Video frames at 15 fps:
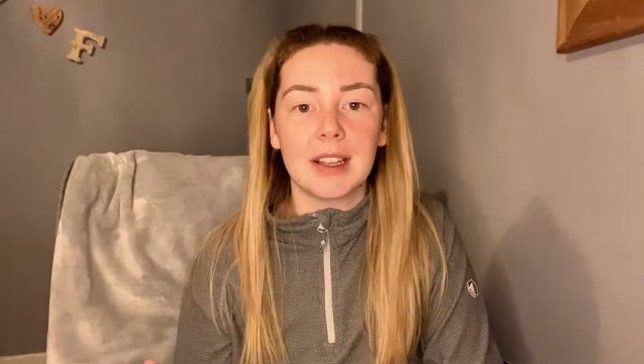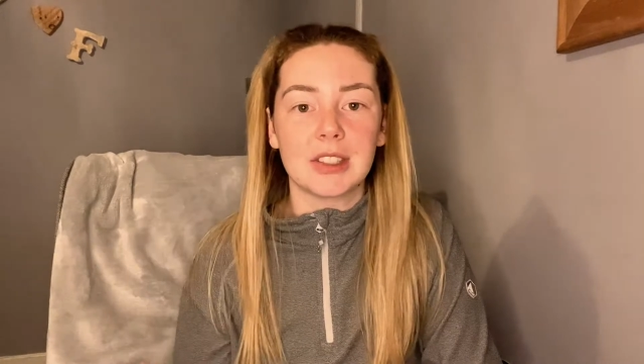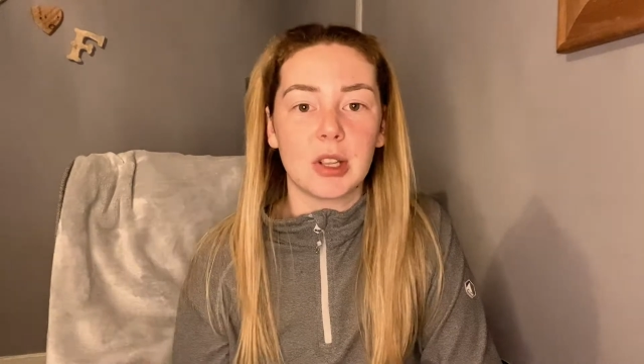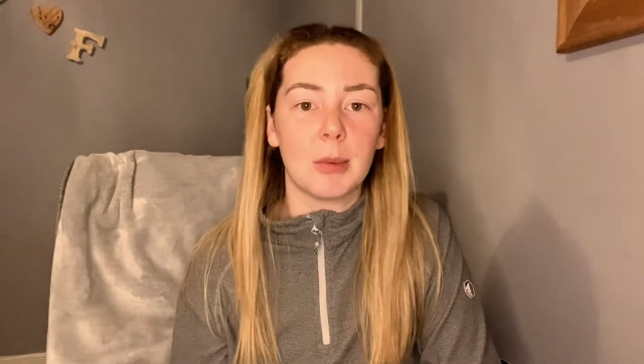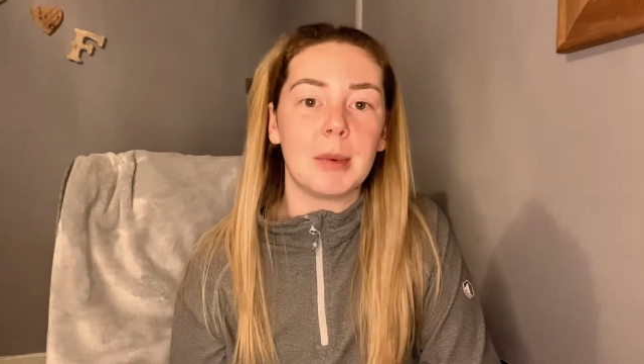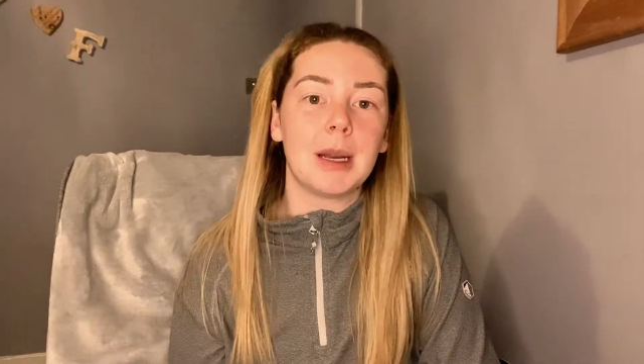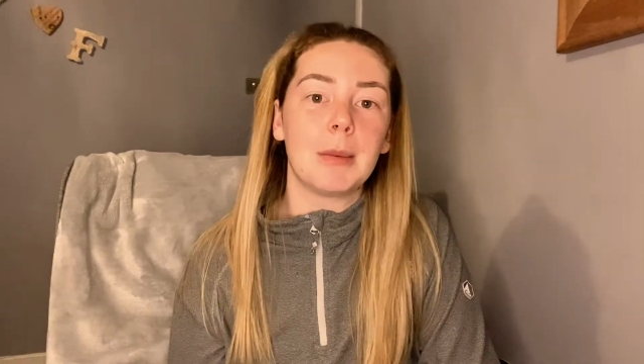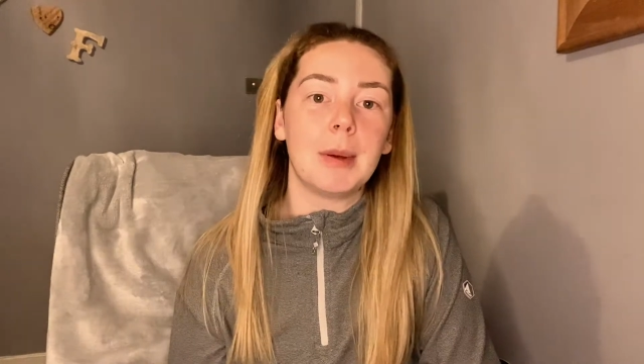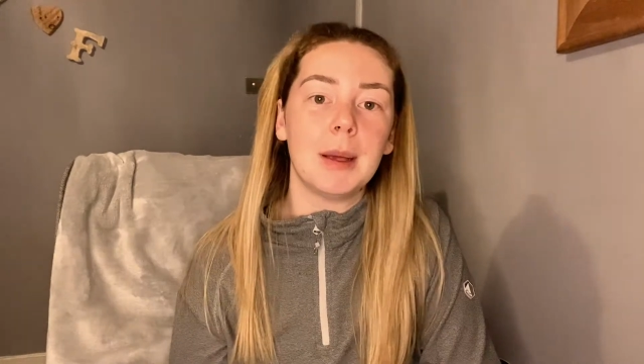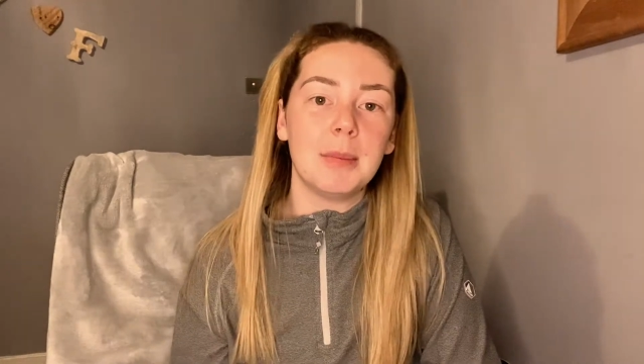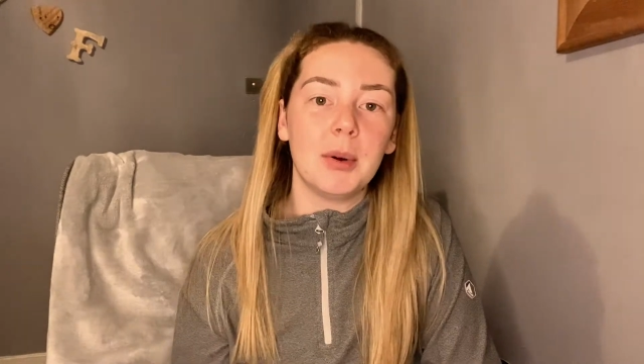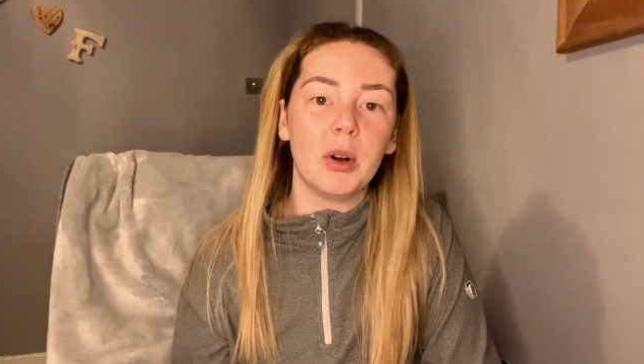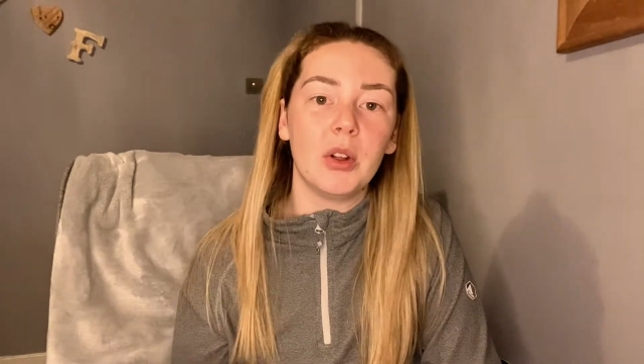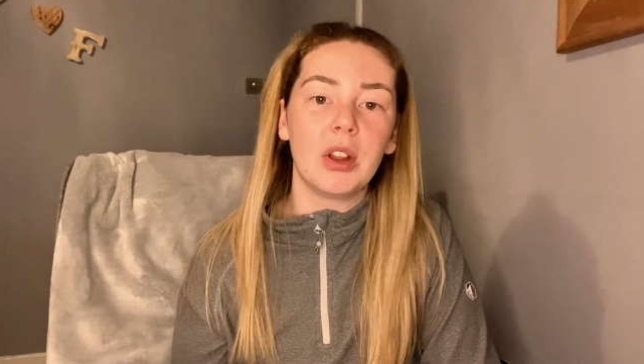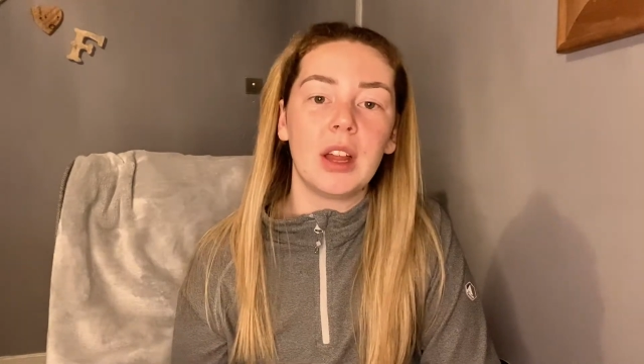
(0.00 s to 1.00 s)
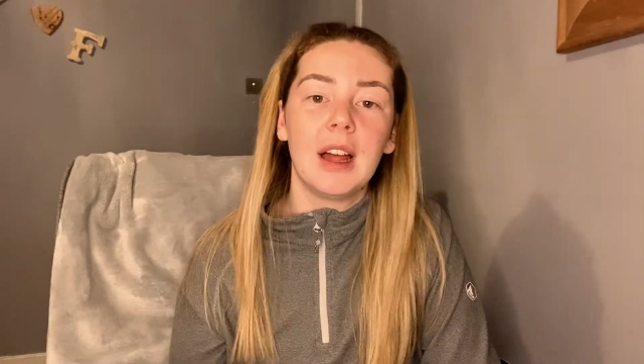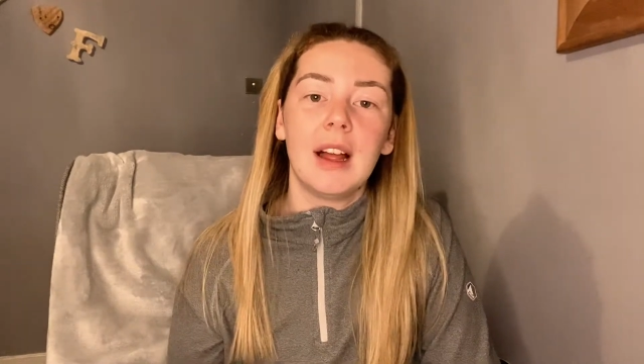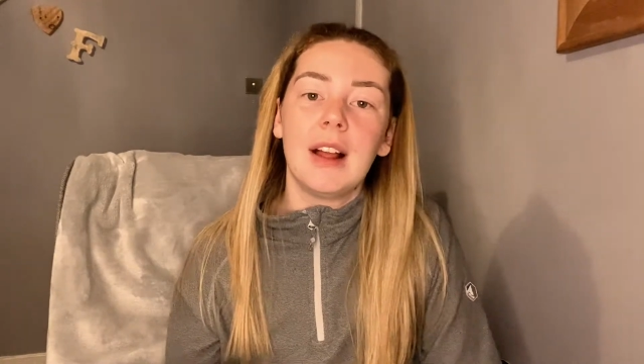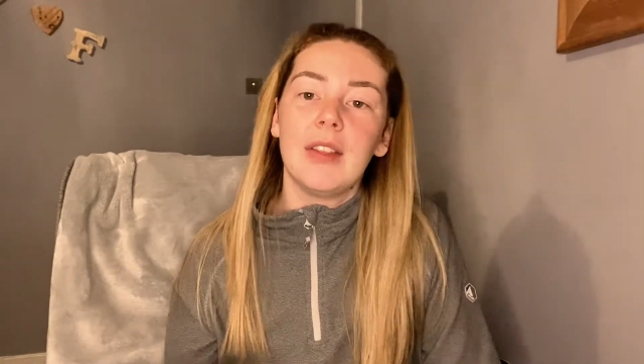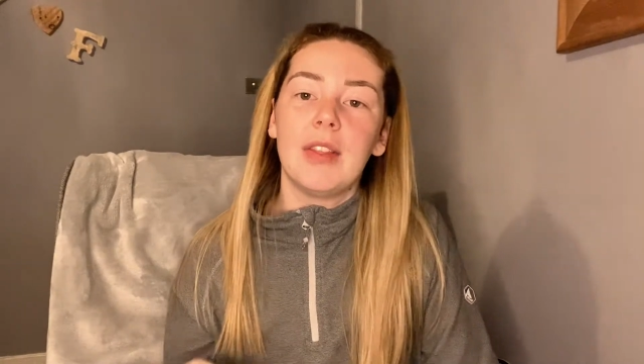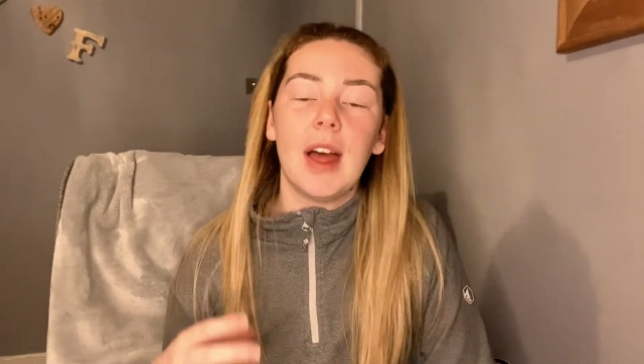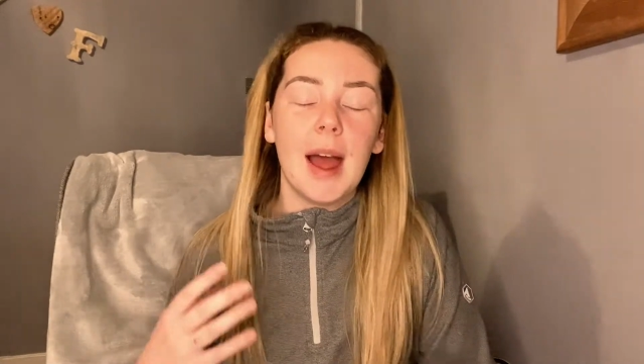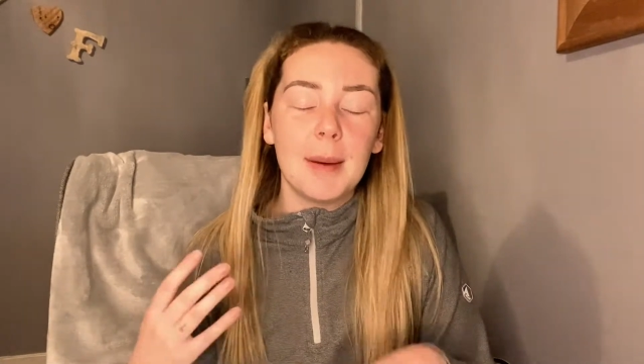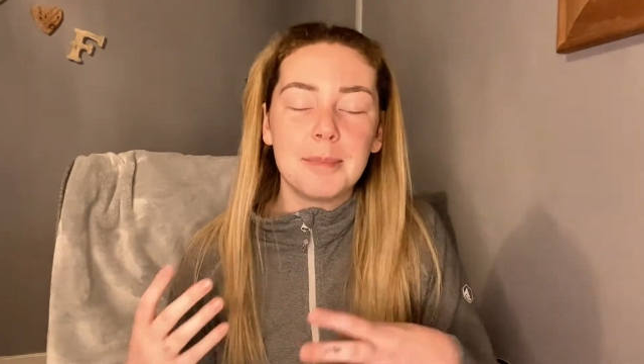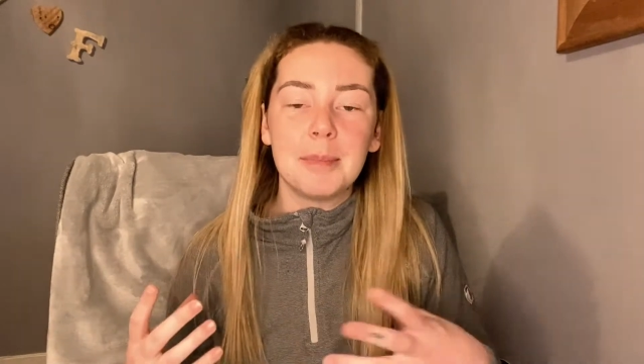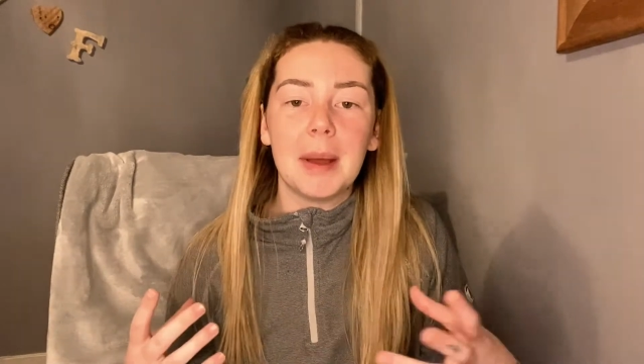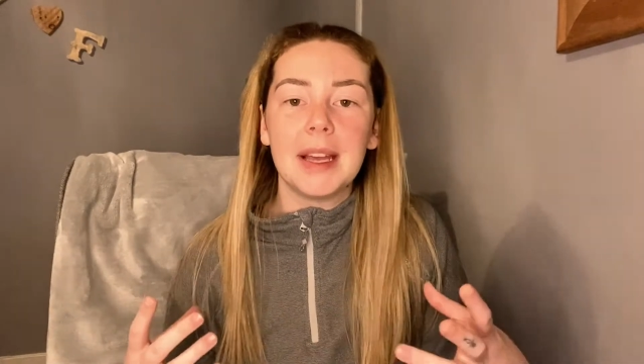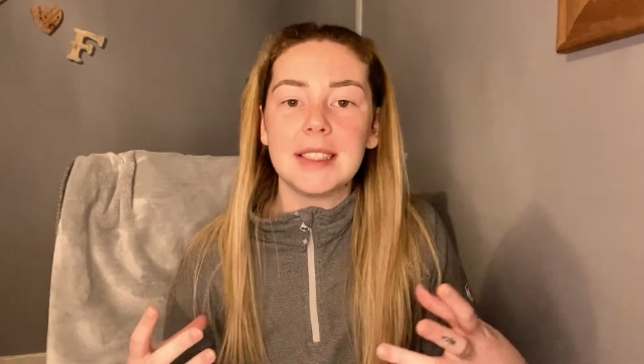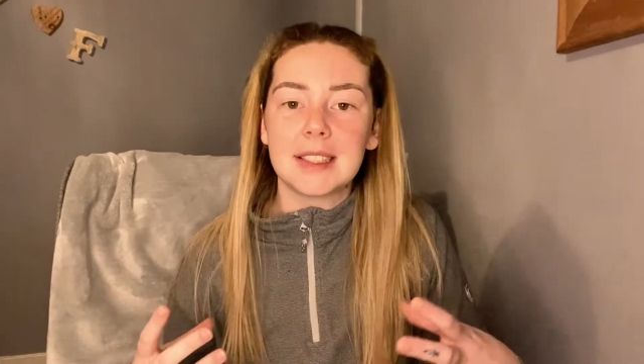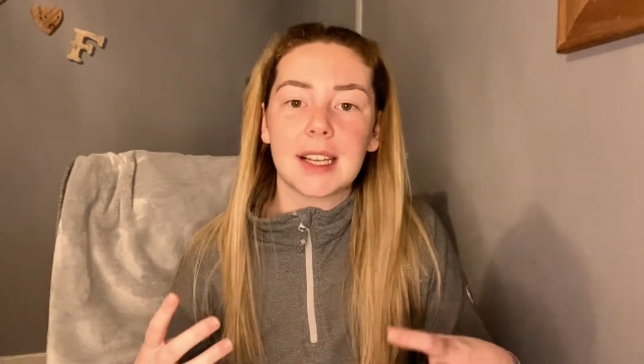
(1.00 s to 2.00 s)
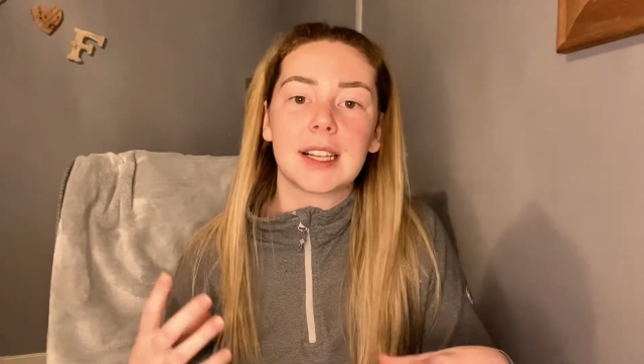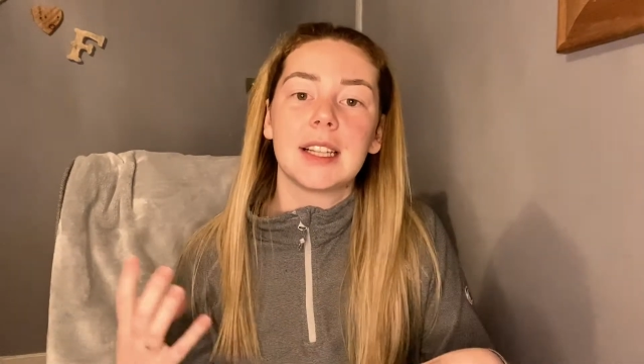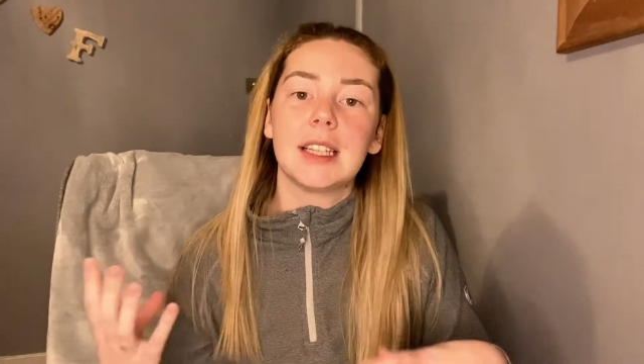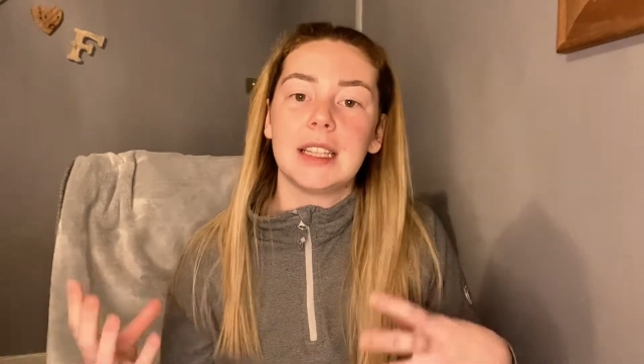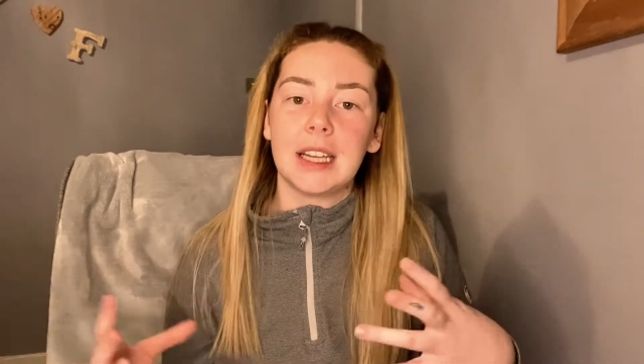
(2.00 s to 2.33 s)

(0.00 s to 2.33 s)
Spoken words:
so many people. They're basically